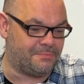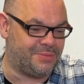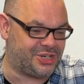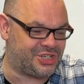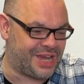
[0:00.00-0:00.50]

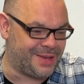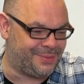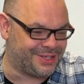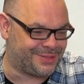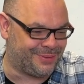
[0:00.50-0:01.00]

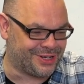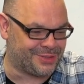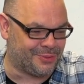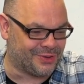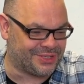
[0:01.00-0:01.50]
misshapen sponge
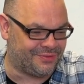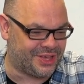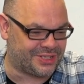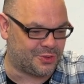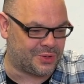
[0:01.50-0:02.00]
balls if they're
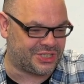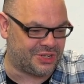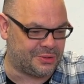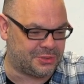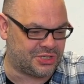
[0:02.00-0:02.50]
squished
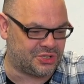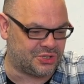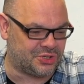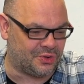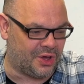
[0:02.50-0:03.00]
in a position
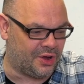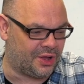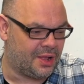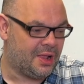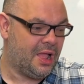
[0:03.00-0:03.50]
too long?"
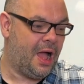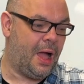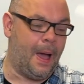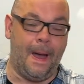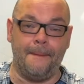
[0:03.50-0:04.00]

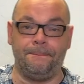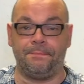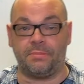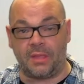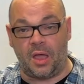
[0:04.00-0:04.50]
Um,
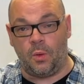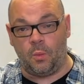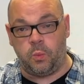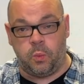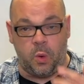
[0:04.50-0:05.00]

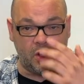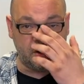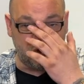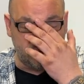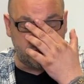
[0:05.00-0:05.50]
what
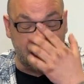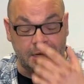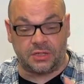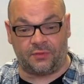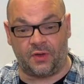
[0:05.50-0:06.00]
you
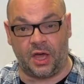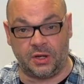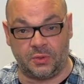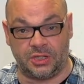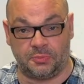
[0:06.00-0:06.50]
tend to
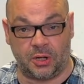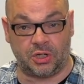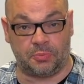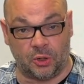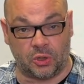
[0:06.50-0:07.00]
find with
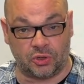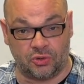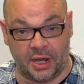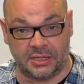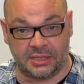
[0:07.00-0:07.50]
sponge balls,
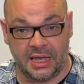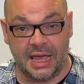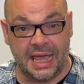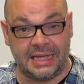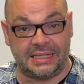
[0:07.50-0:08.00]
right,
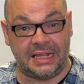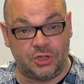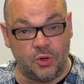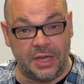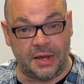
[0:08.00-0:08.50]
is they
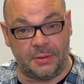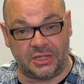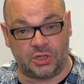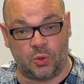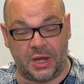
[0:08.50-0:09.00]
do get a bit
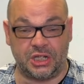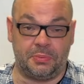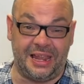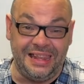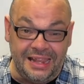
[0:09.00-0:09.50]
squished,
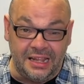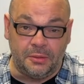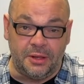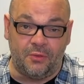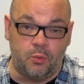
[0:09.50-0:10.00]
but a little
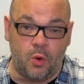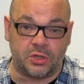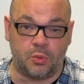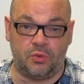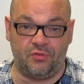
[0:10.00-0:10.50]
bit of
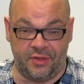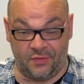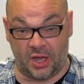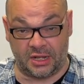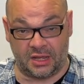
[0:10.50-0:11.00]
water will
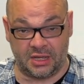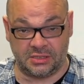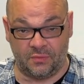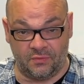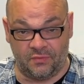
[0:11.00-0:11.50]
revitalize
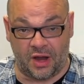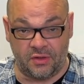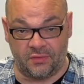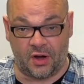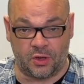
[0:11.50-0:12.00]
them
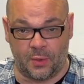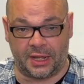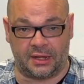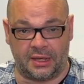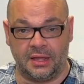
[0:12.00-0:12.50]
very, very
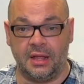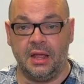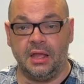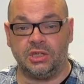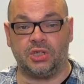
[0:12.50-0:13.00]
quickly.
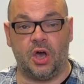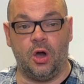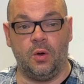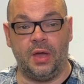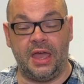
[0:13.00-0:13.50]

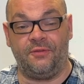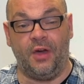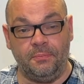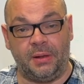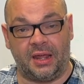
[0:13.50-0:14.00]
So if
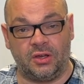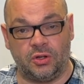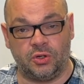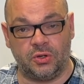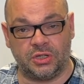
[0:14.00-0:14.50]
I'm planning
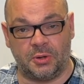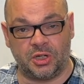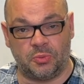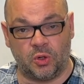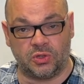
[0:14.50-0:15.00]
on doing
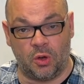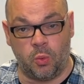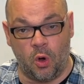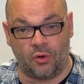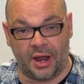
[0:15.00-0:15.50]
sponge balls at a
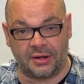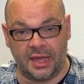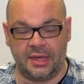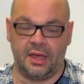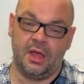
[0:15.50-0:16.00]
walk around
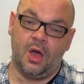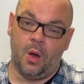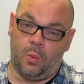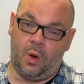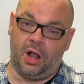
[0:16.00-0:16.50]
gig,
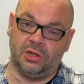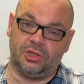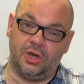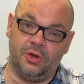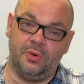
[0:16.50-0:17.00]
what I'll
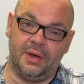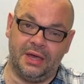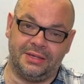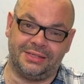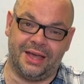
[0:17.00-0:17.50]
do
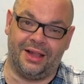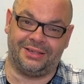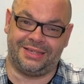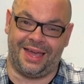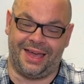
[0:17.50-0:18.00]
is I'll
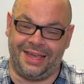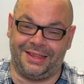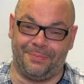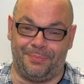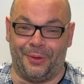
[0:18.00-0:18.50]
take
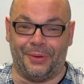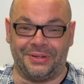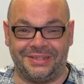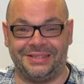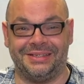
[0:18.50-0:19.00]
the
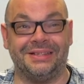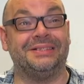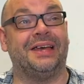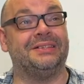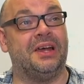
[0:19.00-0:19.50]
balls. This is going to
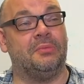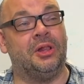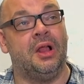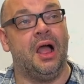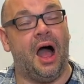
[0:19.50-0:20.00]
sound terrible.
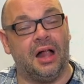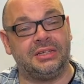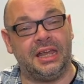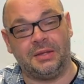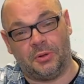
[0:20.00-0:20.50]
I'll
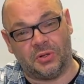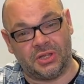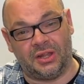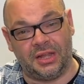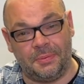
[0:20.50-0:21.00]
take the balls,
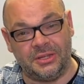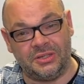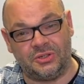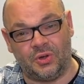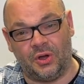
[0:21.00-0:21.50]
I'll nip into
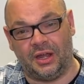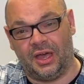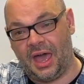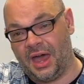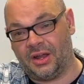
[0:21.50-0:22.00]
the
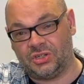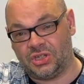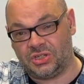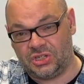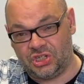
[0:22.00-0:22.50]
toilet, and I'll
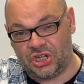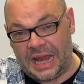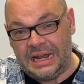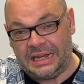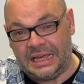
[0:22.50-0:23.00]
just
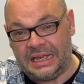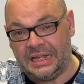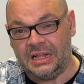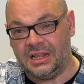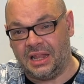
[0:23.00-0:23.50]
gently,
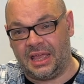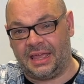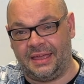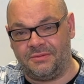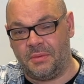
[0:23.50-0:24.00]

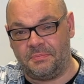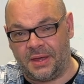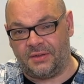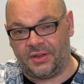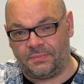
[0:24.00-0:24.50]
like, give them a
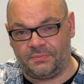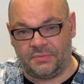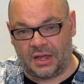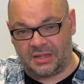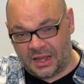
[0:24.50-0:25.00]
bit of a
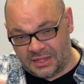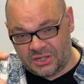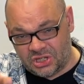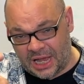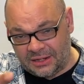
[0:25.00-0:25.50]

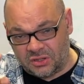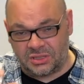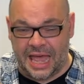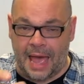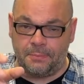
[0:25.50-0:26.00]
gentle
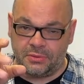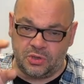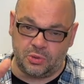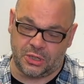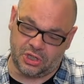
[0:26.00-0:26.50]
tap,
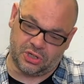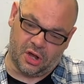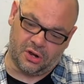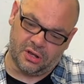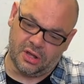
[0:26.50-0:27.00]
switch it on,